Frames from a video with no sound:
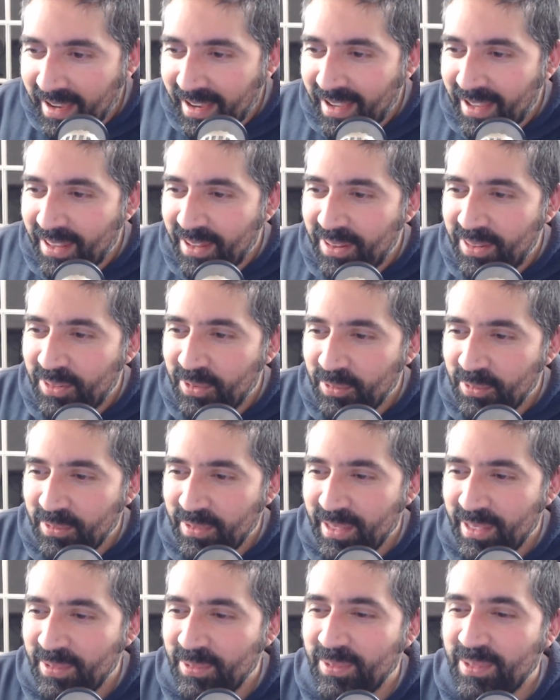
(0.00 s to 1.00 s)
Thought
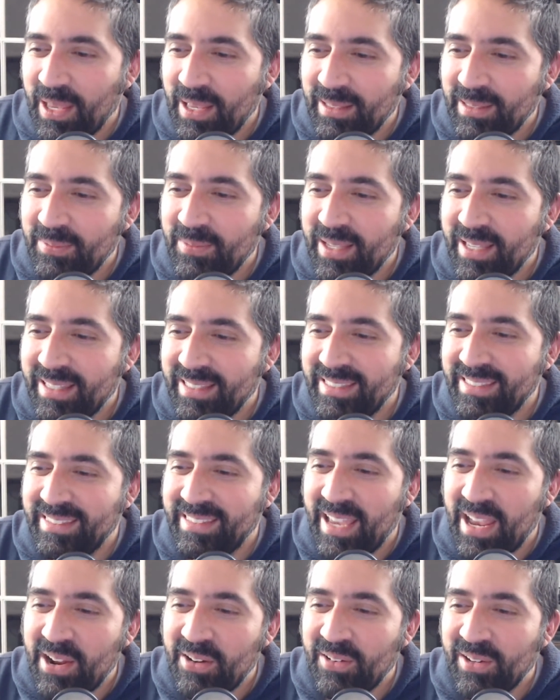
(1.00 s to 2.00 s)
this was going to be a
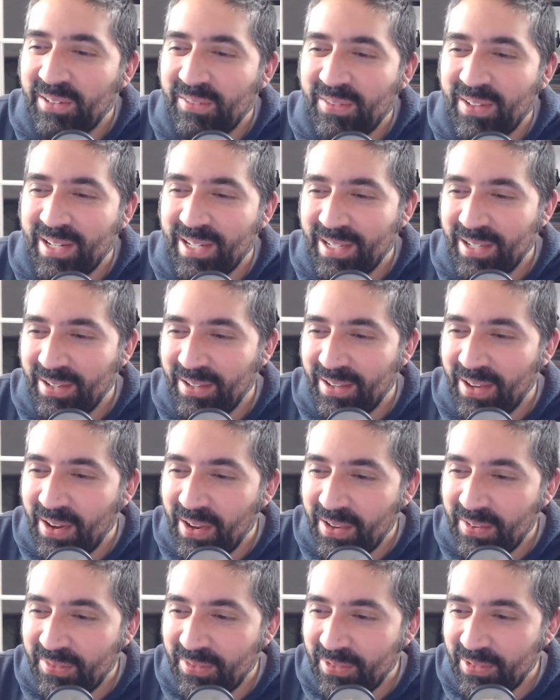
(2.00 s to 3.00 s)
staring video. Hi,
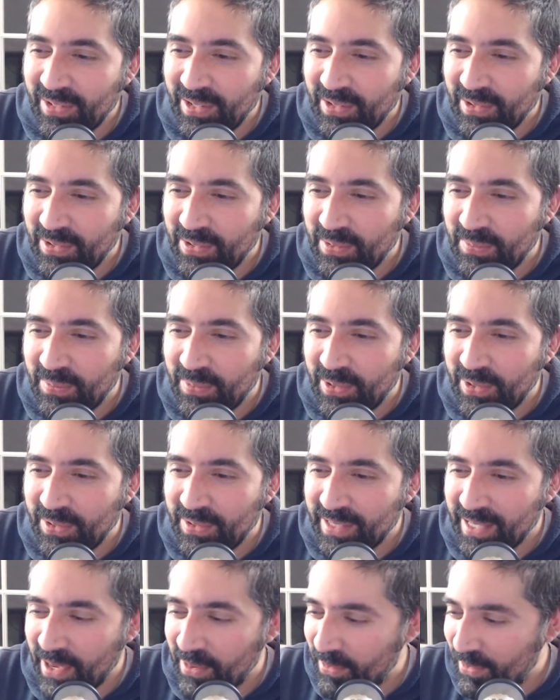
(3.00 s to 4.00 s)
falling on a
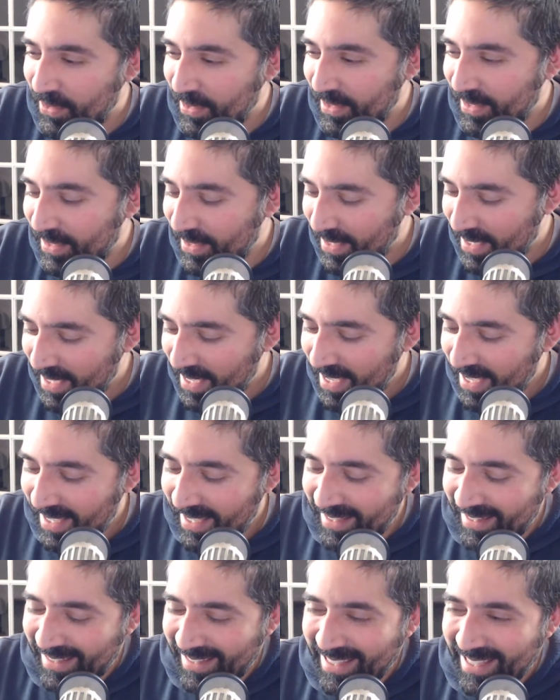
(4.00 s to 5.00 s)
bruise. How are you?
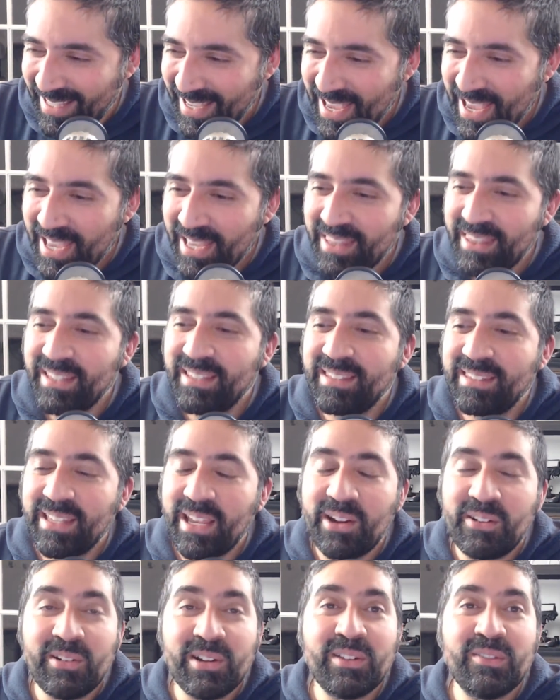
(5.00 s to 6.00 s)
The
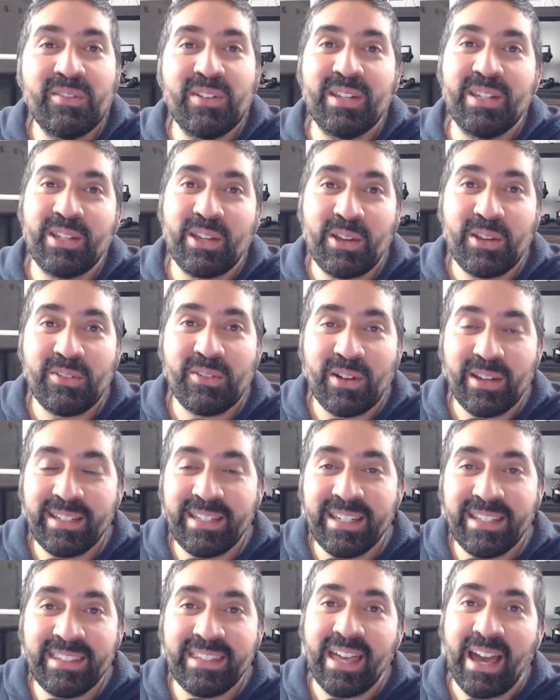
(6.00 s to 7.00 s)
staring video, if I
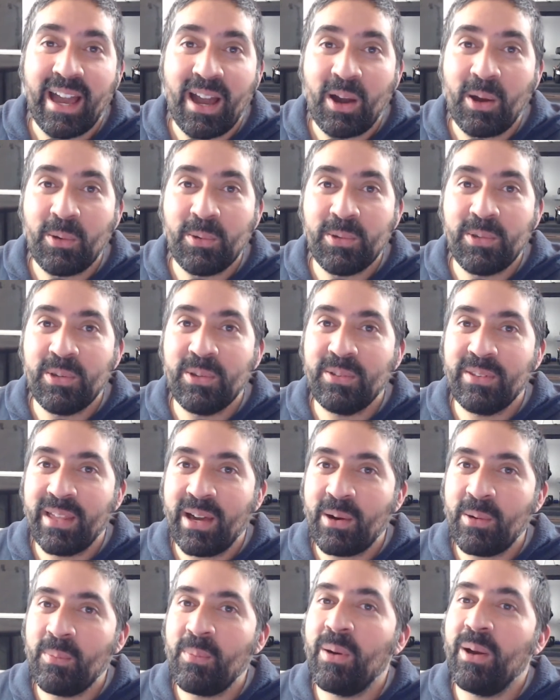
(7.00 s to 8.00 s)
did that, I would do that
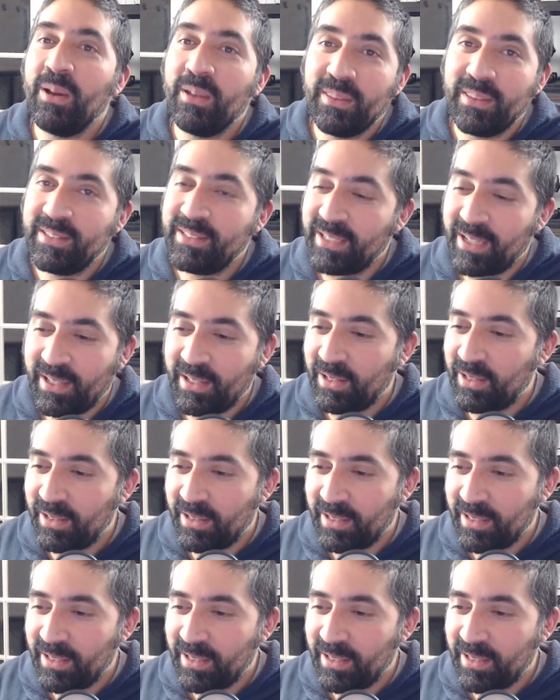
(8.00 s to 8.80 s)
on my other channel.